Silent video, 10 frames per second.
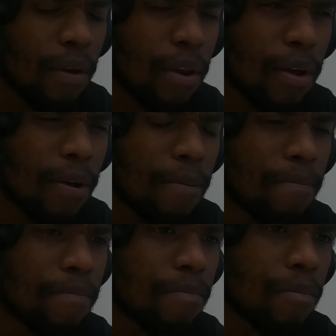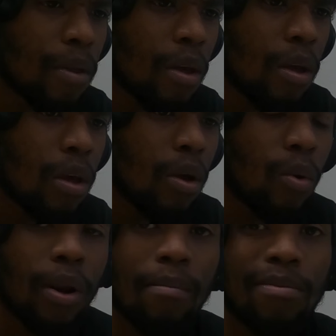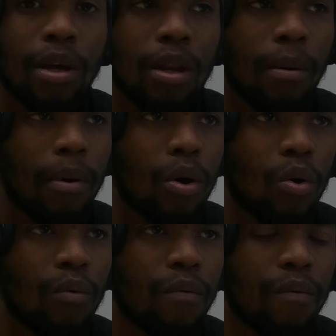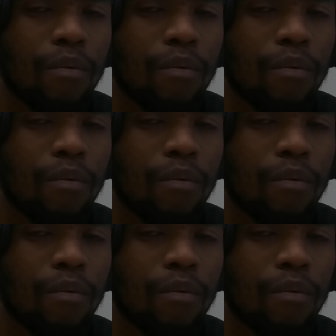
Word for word: And um, when I'm done, I'm gonna go